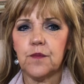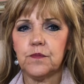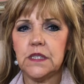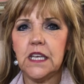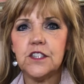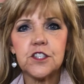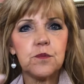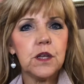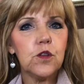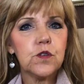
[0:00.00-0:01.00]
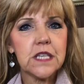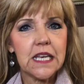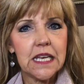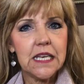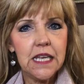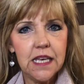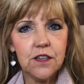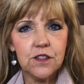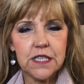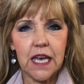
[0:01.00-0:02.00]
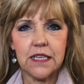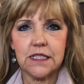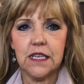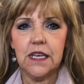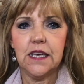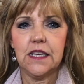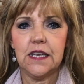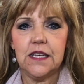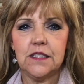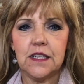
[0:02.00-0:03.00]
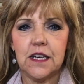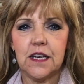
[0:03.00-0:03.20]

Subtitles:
needs to be looked at and healed at in